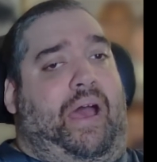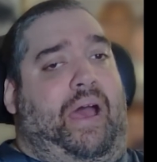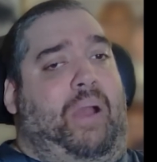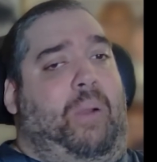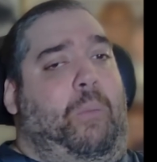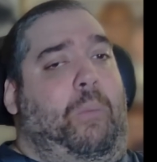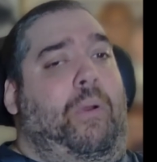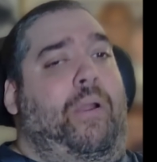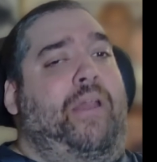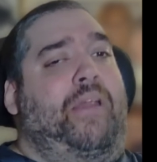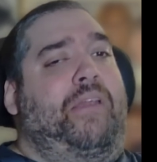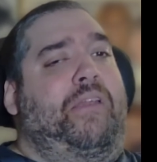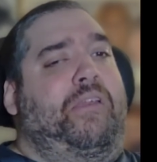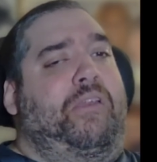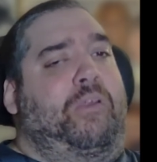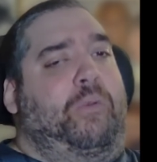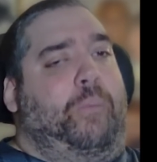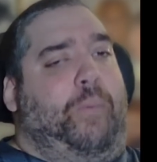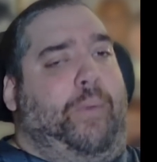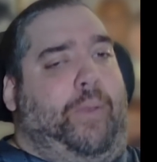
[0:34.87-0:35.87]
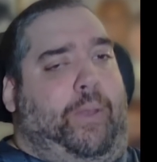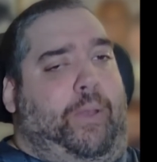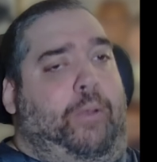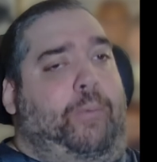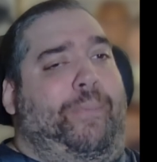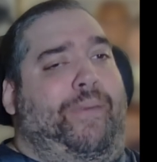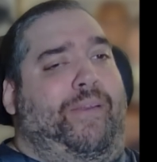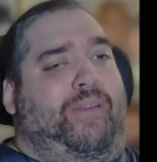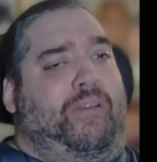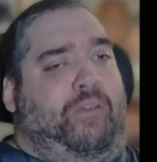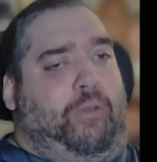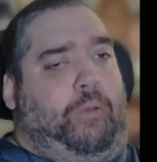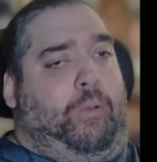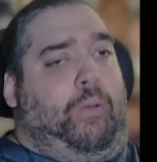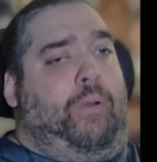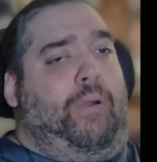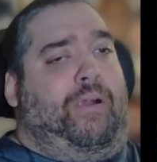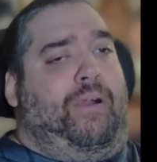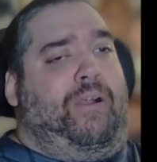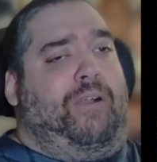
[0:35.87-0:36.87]
I wanted to do a little bit of
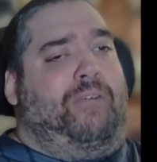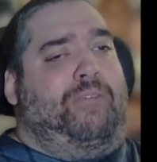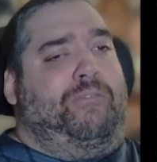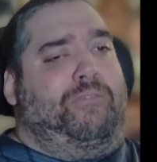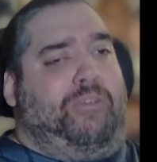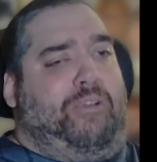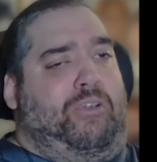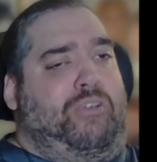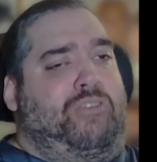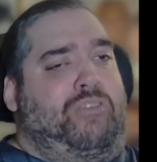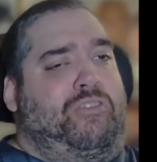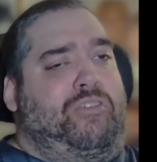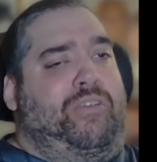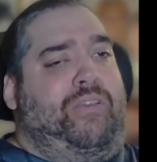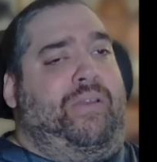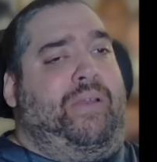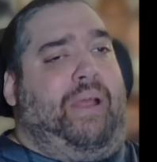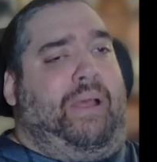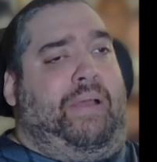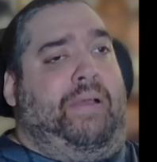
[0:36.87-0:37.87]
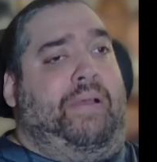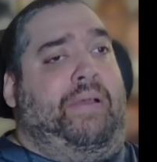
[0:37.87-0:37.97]
longer version